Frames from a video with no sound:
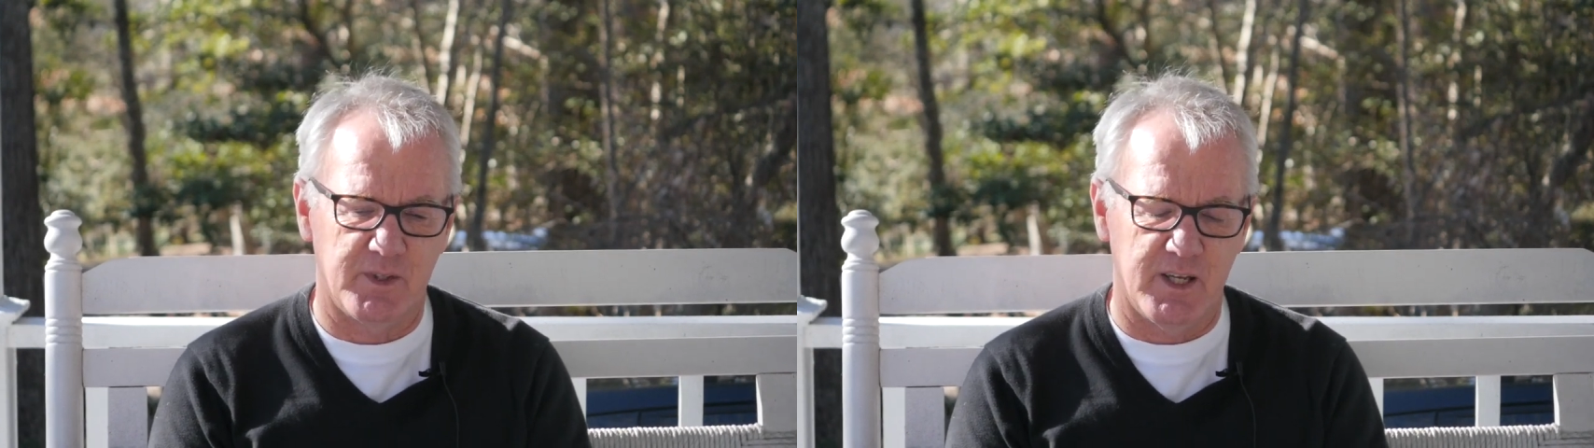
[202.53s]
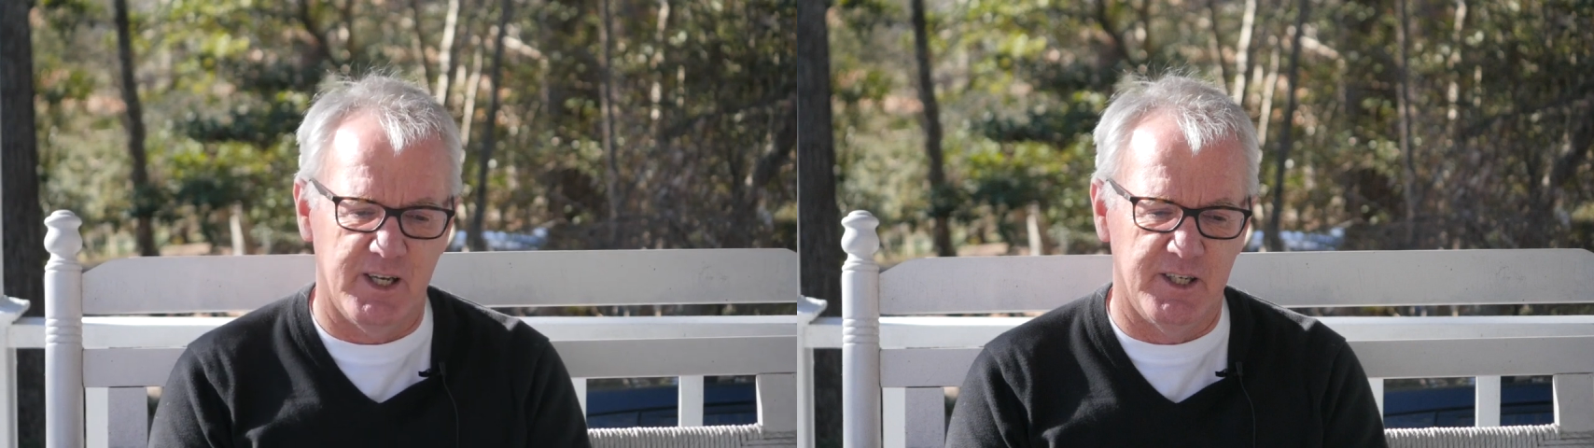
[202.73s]

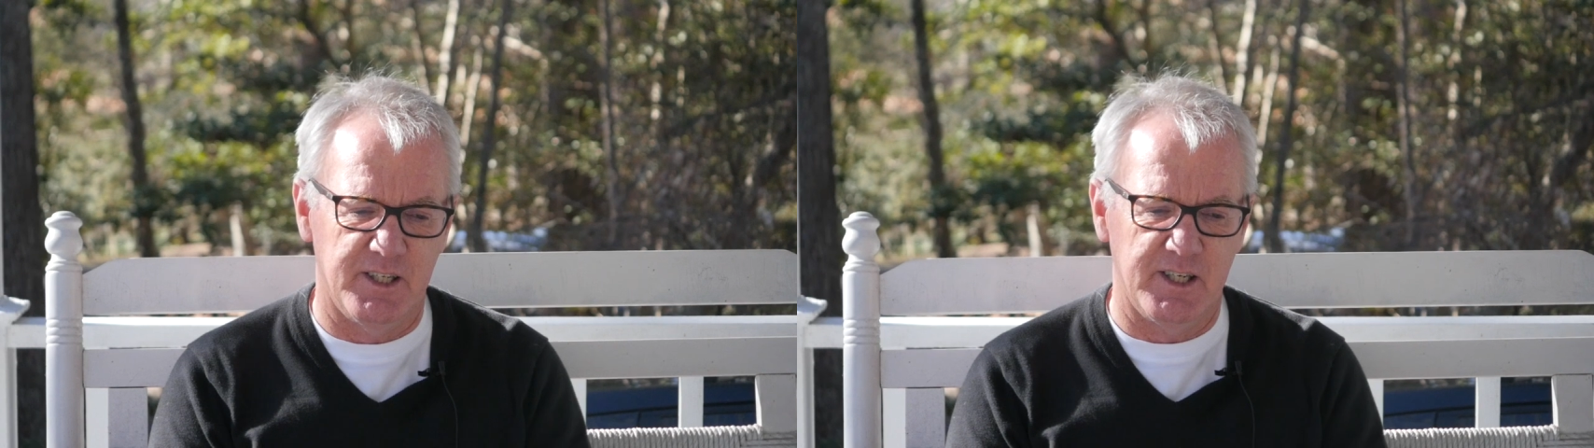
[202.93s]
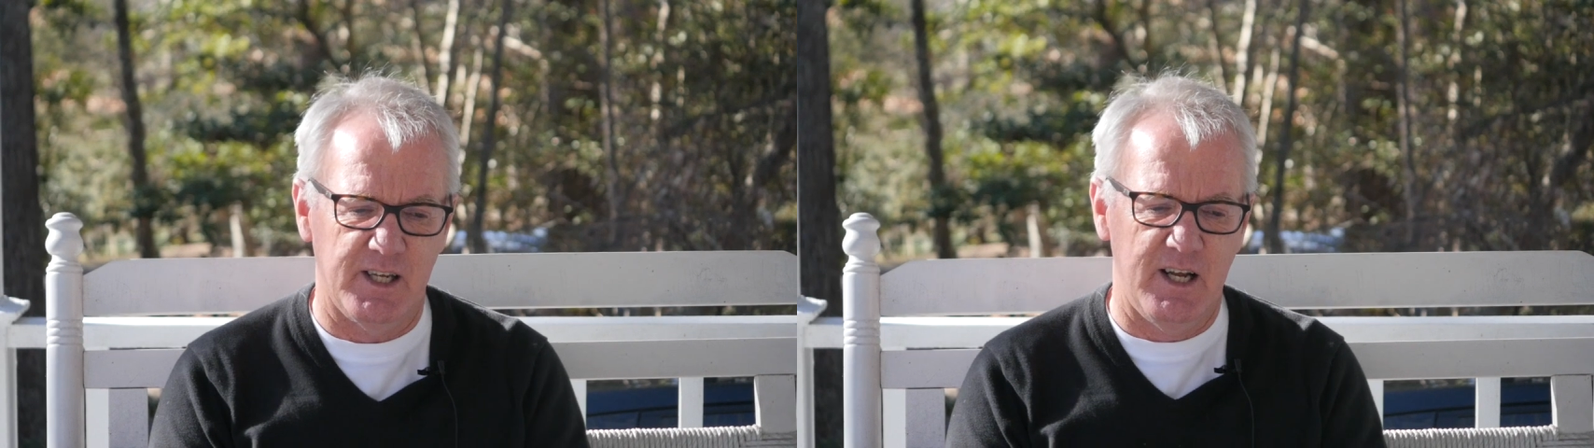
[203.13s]

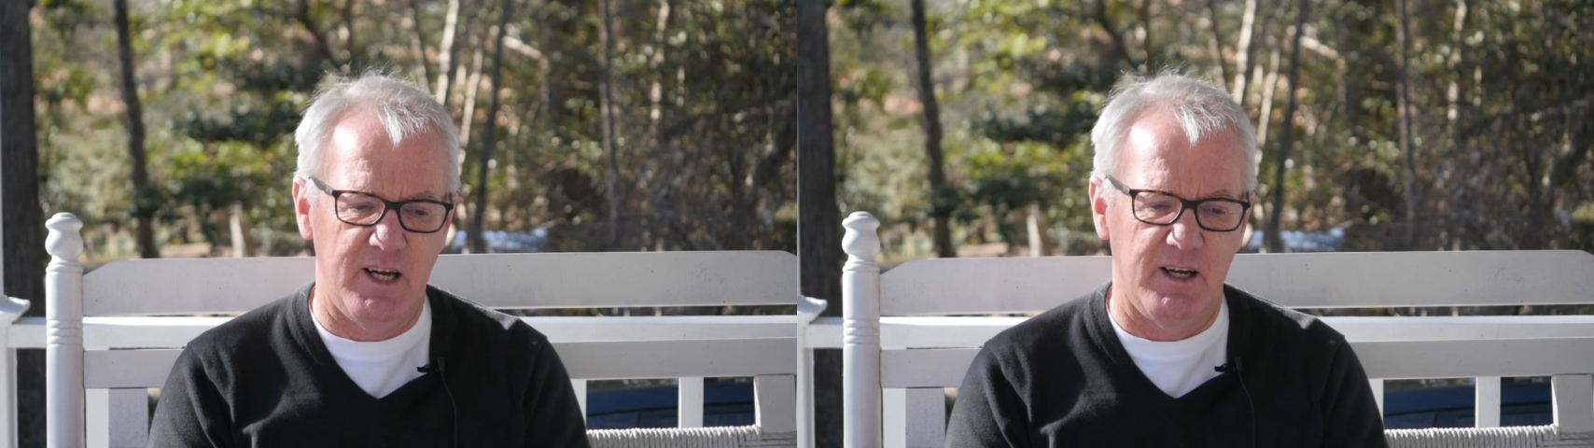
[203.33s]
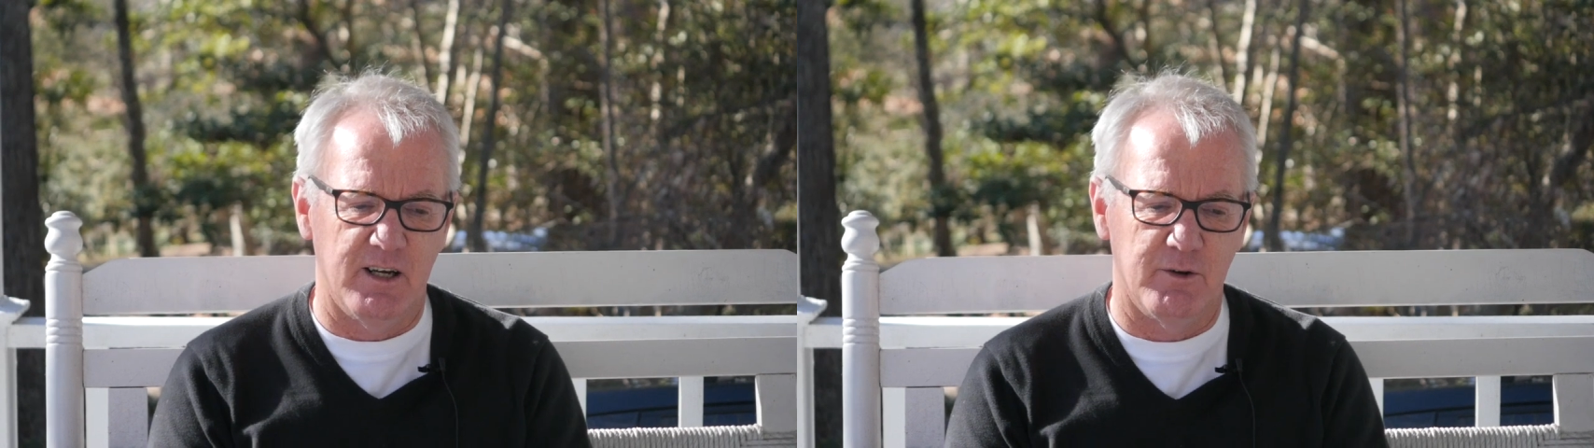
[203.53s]
And
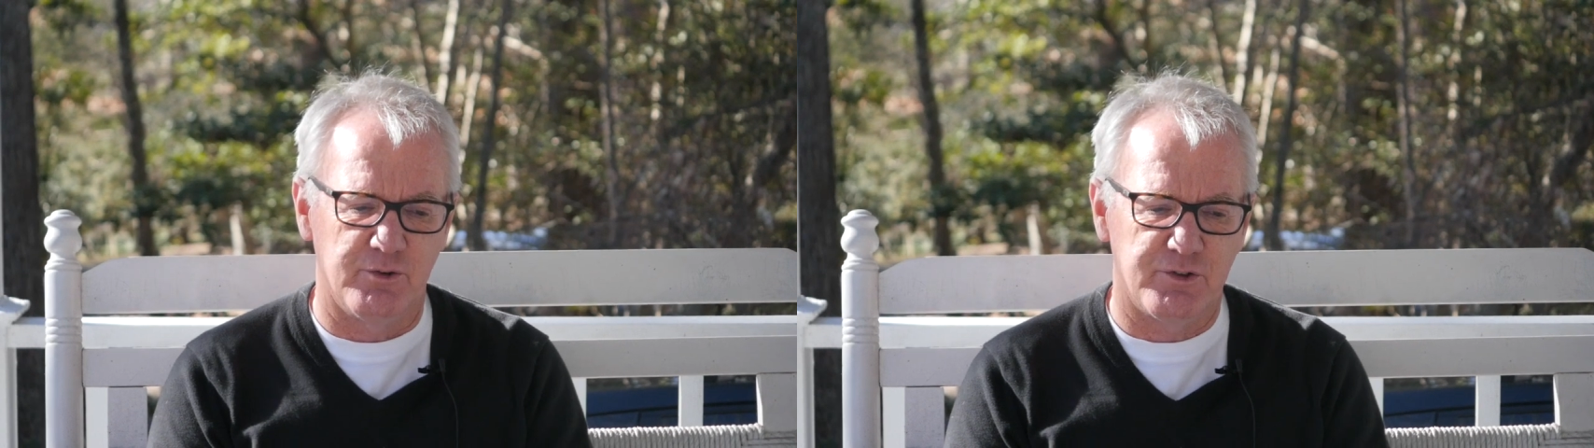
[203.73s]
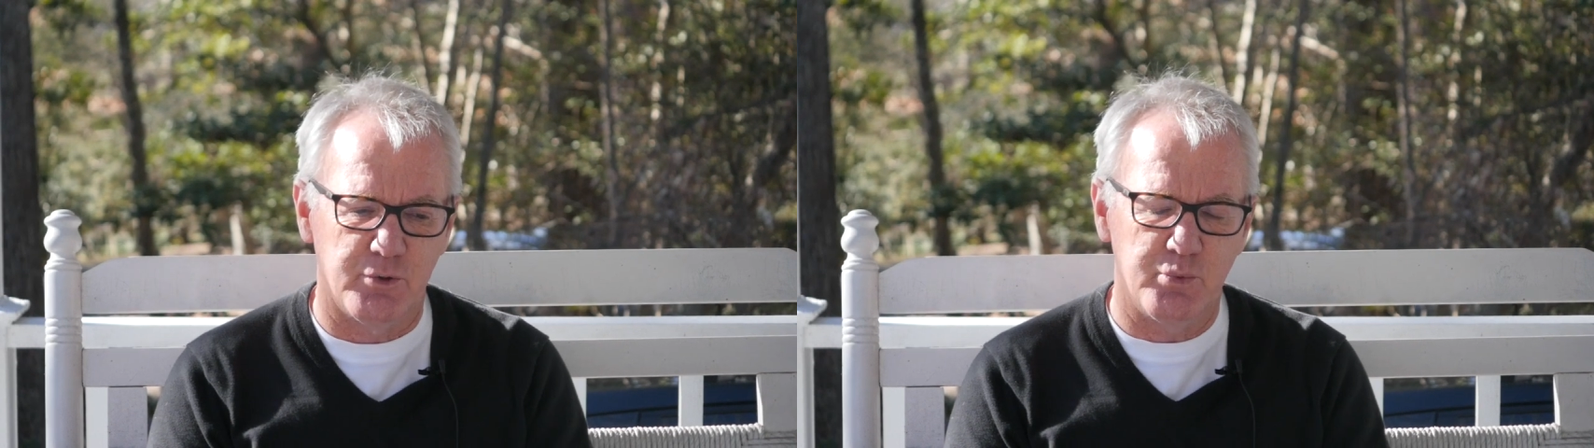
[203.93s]

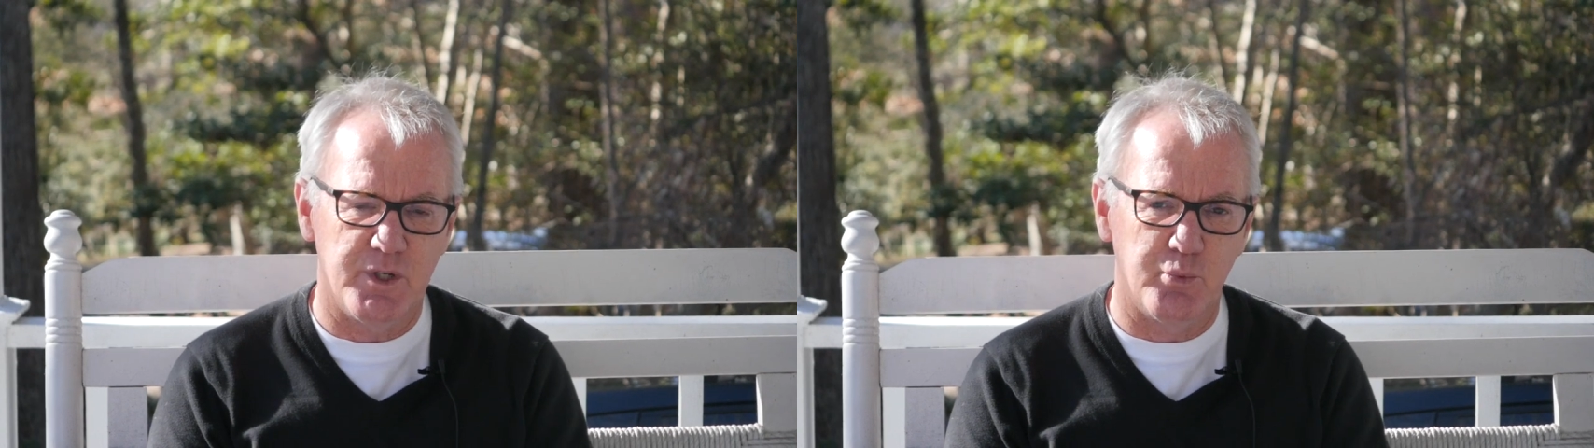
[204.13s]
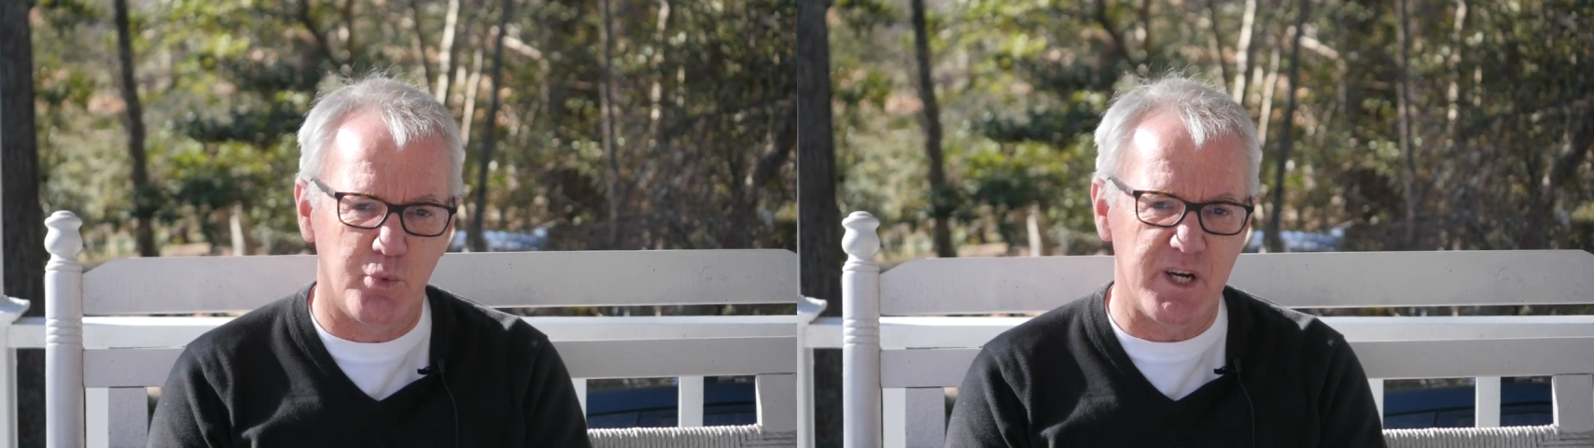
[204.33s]
so
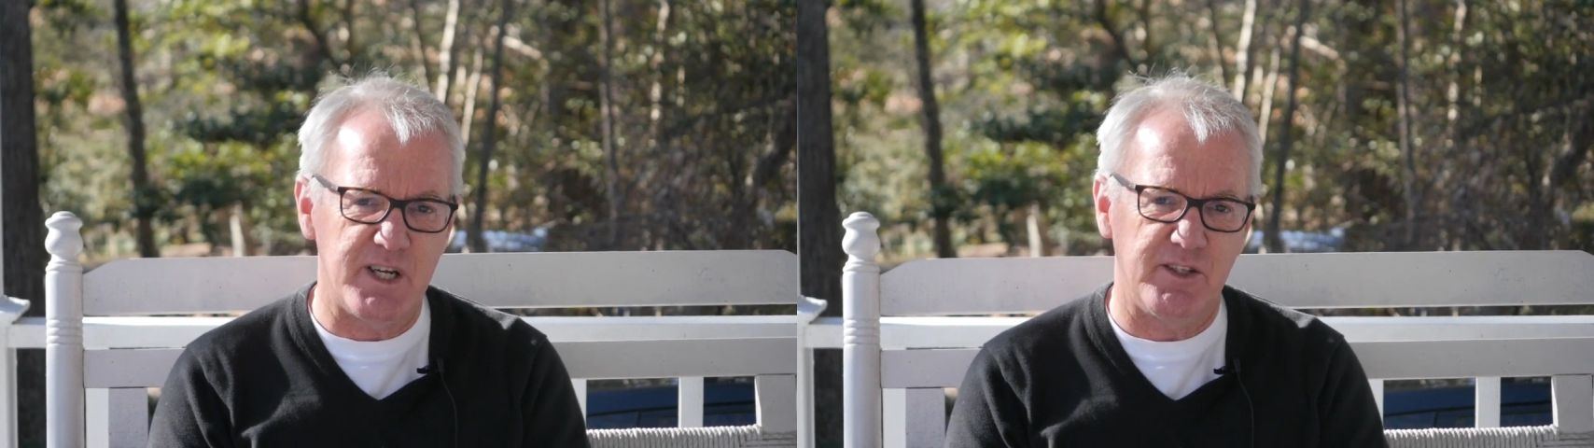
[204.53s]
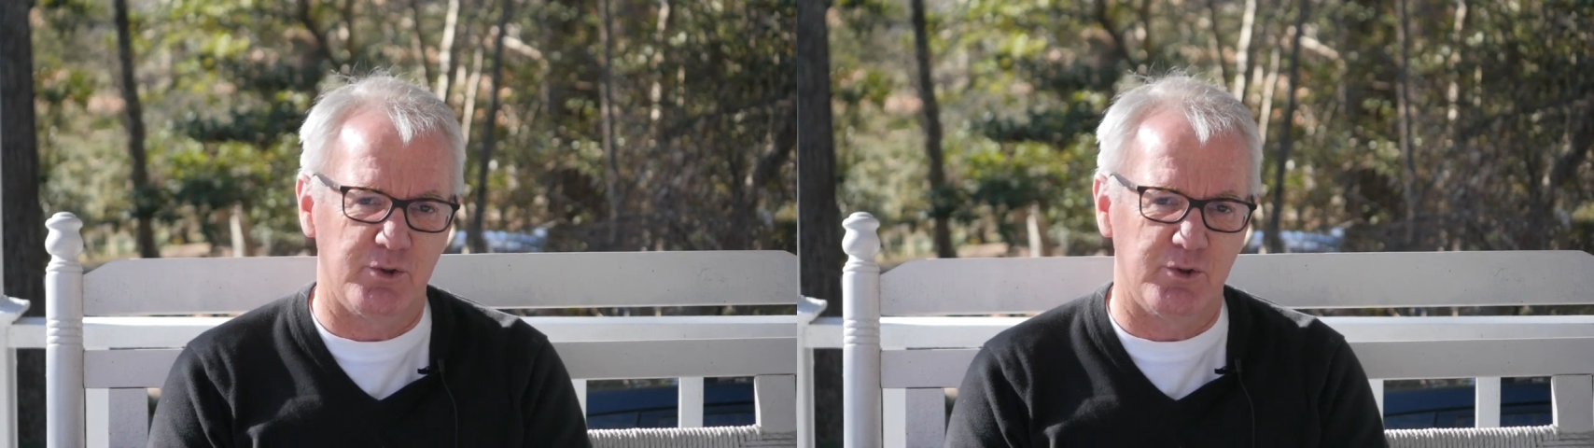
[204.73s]
we rang